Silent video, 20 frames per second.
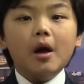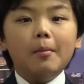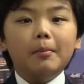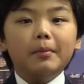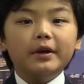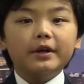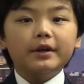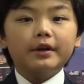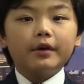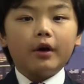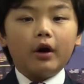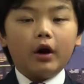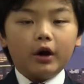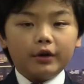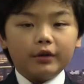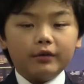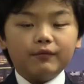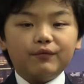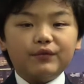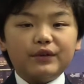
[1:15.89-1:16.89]
Mid
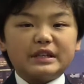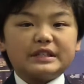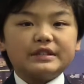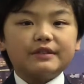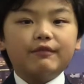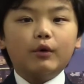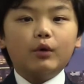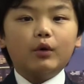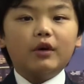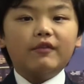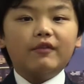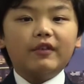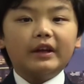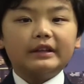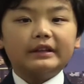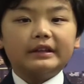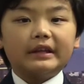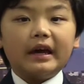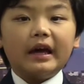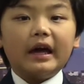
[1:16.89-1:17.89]
Autumn Festival
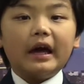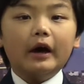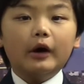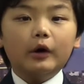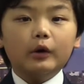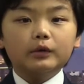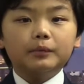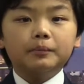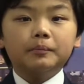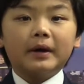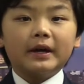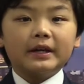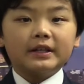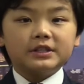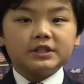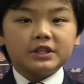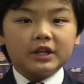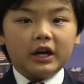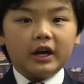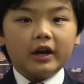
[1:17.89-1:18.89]
event held by
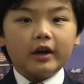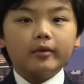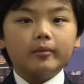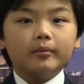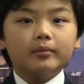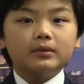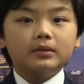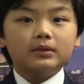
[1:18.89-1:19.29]
Chime.